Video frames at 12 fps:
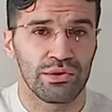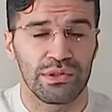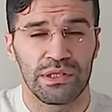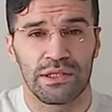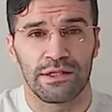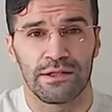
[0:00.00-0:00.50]
to
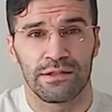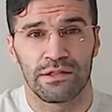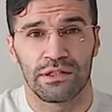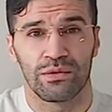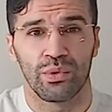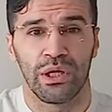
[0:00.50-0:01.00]
see the
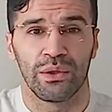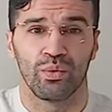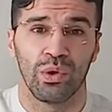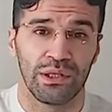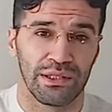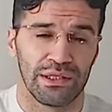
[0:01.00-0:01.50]
divine
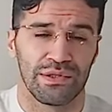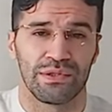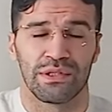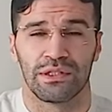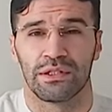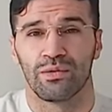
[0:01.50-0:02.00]
oneness,
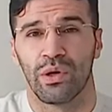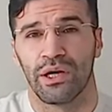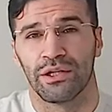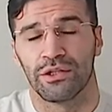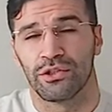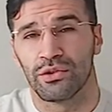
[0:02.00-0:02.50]
the
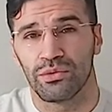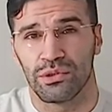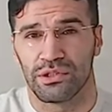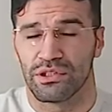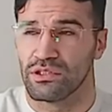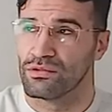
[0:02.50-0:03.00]
divine
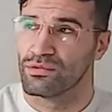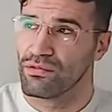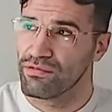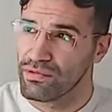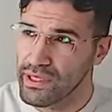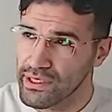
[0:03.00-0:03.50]
unity
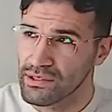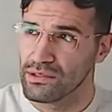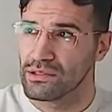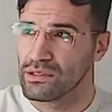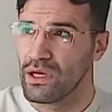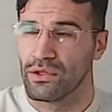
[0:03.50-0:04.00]

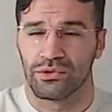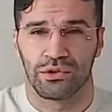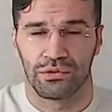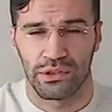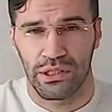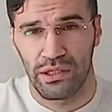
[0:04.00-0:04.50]
reflected
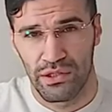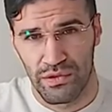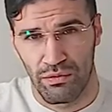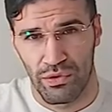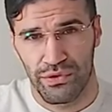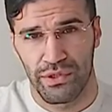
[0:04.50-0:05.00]
onto the
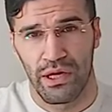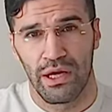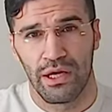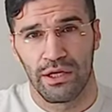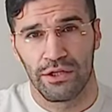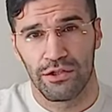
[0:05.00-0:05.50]
cosmos,
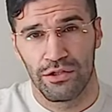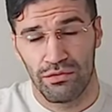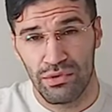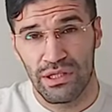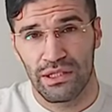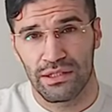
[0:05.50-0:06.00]
you
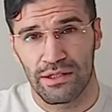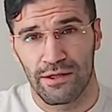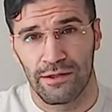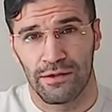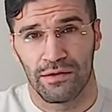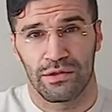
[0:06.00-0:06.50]
need
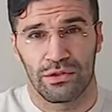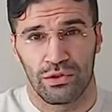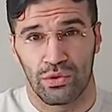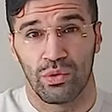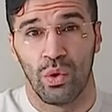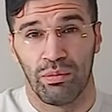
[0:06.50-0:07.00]

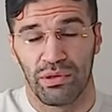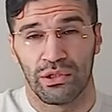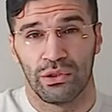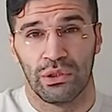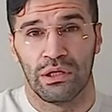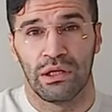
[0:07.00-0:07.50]
to
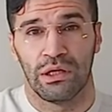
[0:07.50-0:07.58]
open your